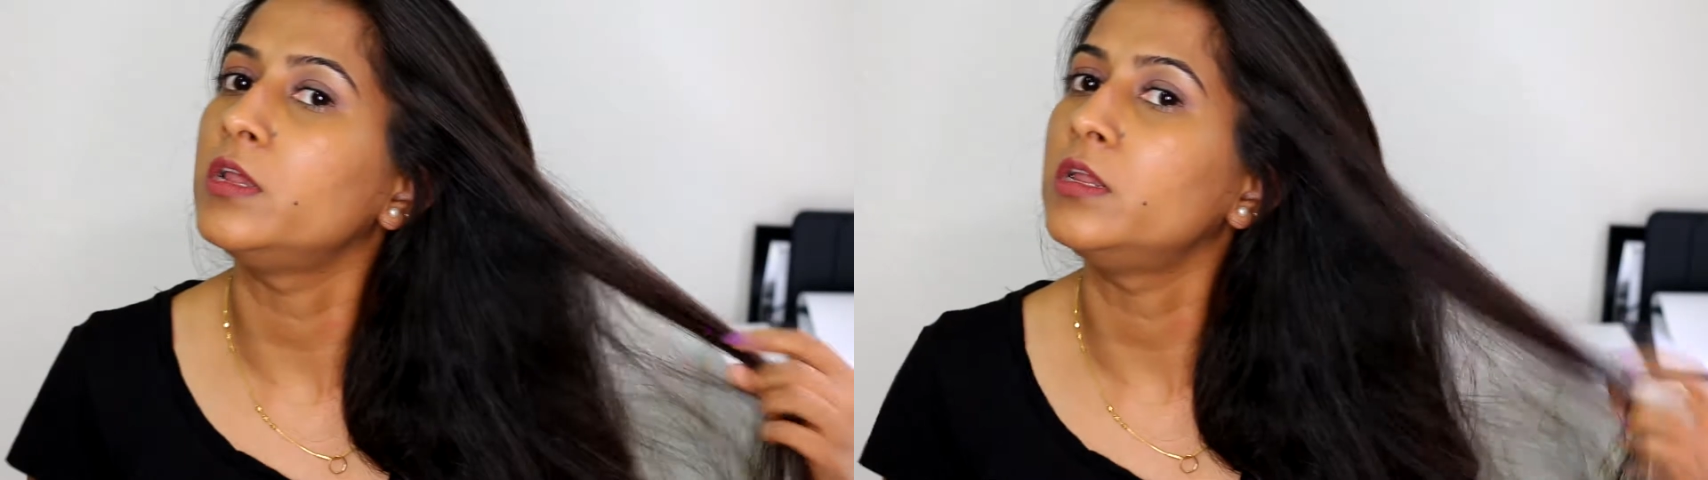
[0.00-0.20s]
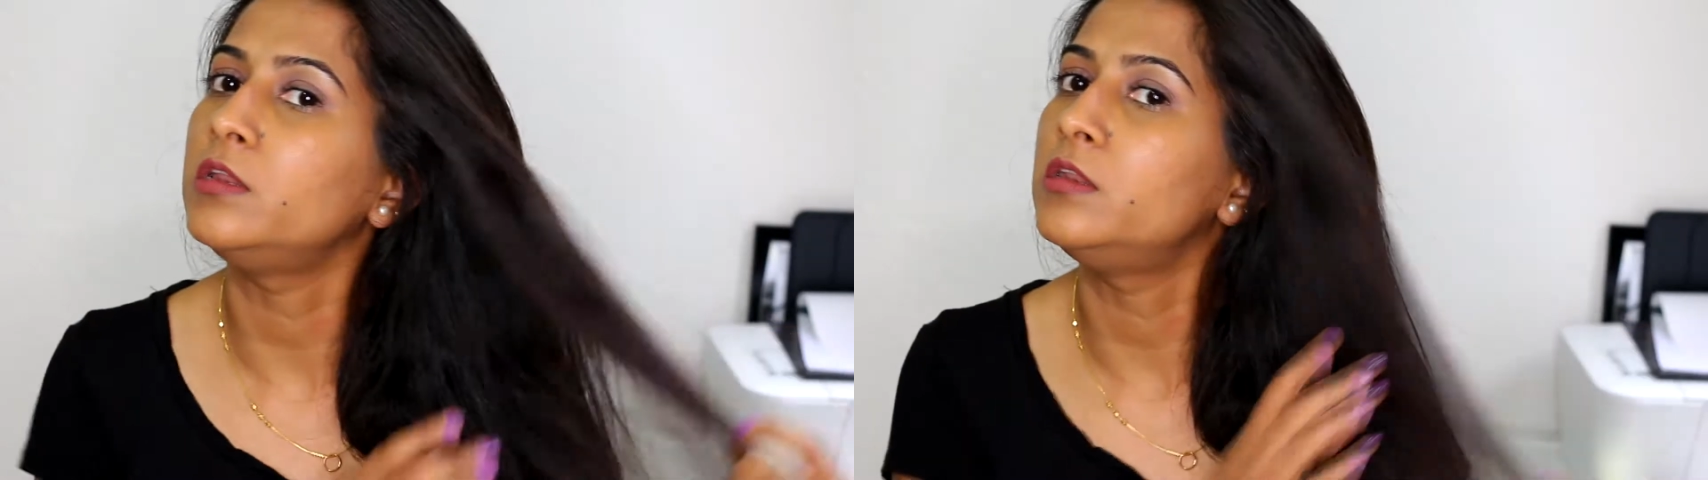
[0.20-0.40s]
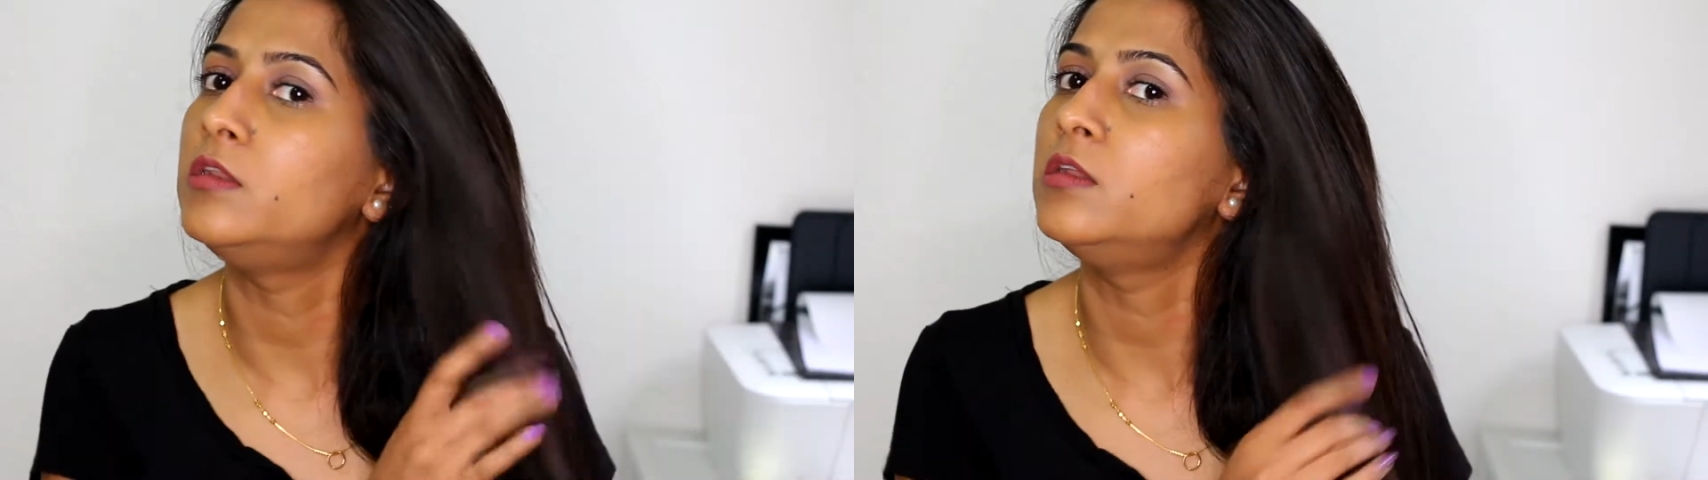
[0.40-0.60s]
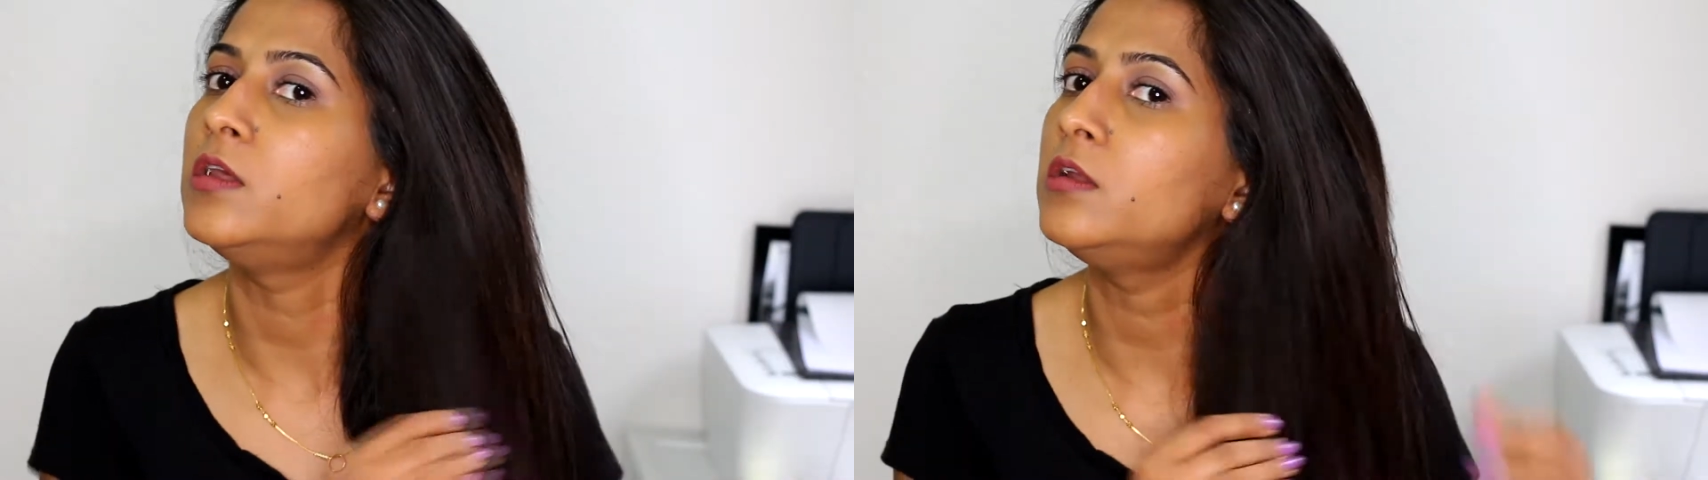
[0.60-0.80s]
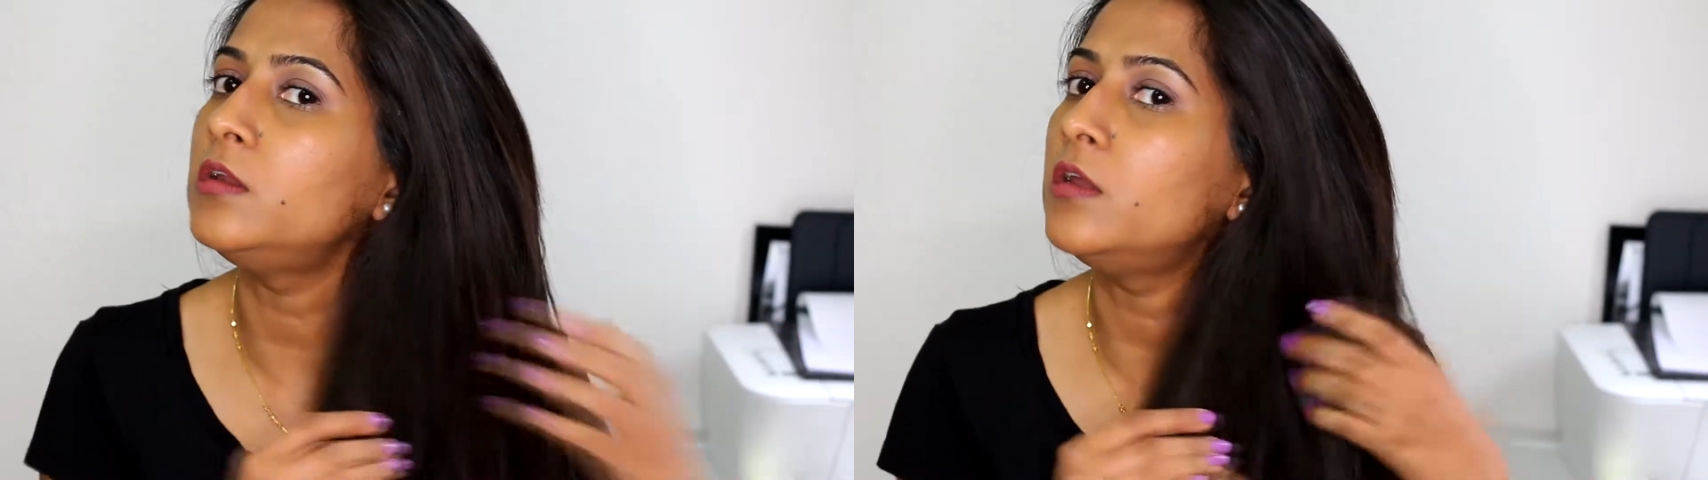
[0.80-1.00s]
It
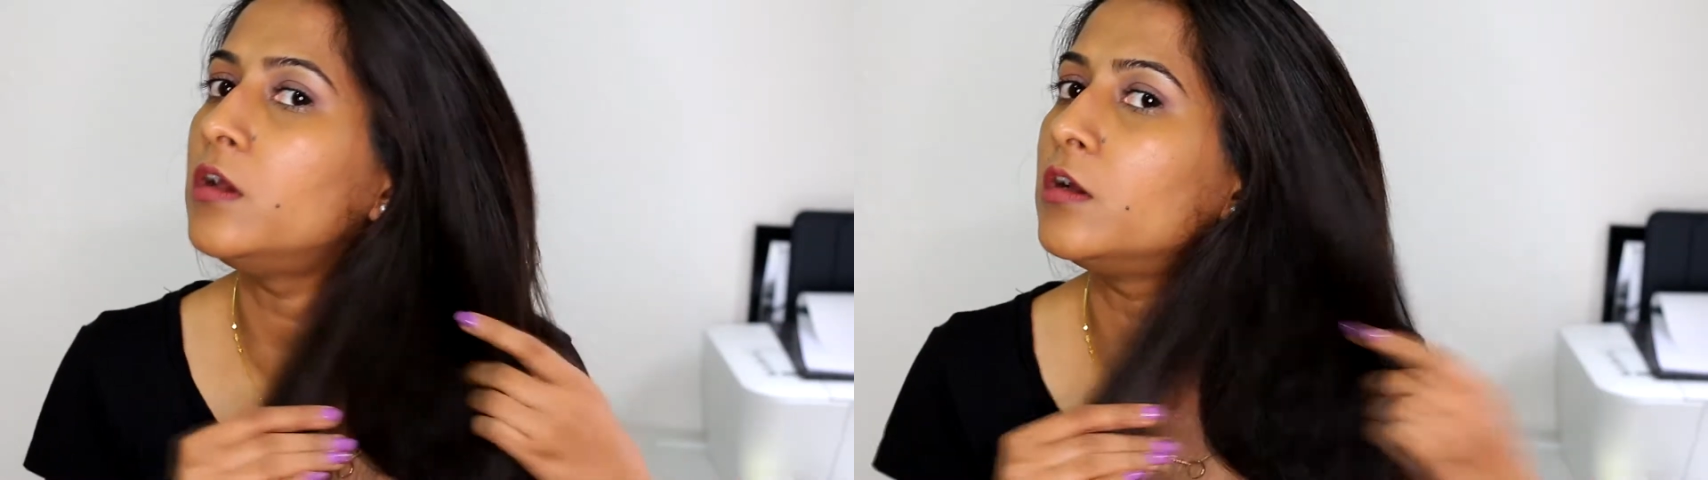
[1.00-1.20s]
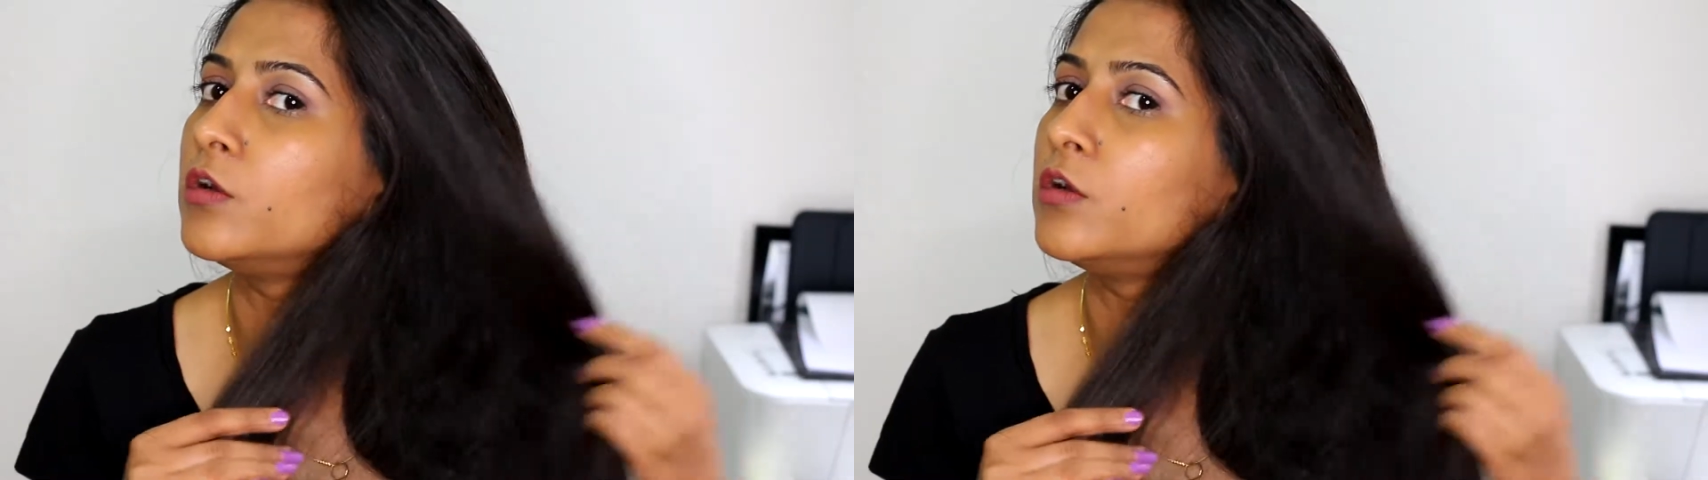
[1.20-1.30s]
did